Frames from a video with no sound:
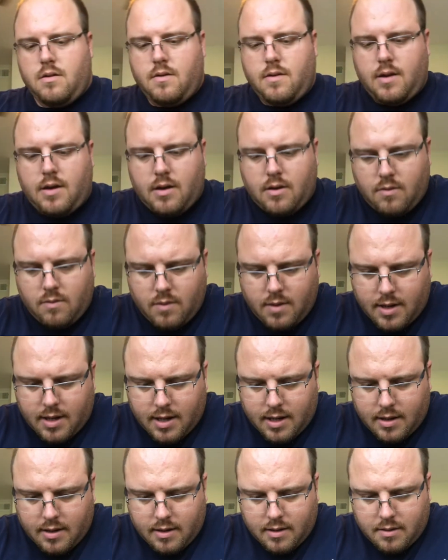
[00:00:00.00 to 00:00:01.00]
I know what it
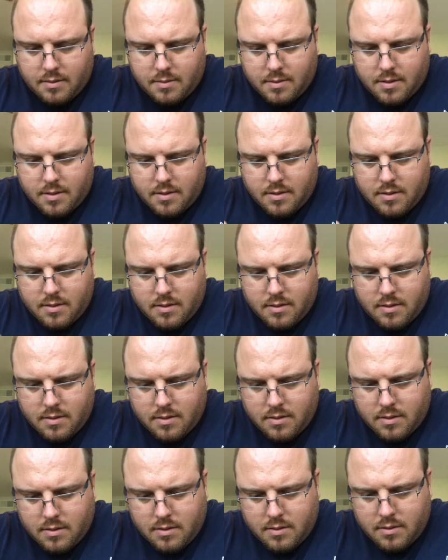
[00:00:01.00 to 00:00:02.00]
is,
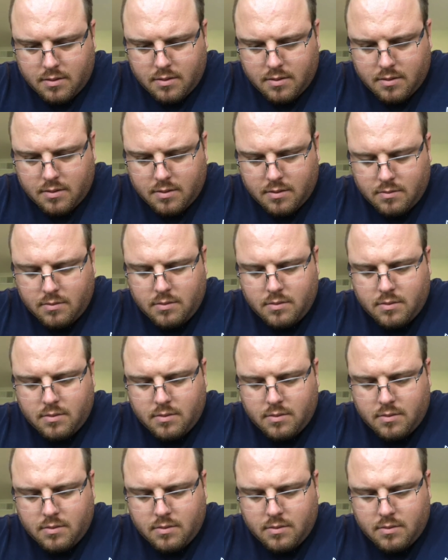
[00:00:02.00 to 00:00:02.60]
but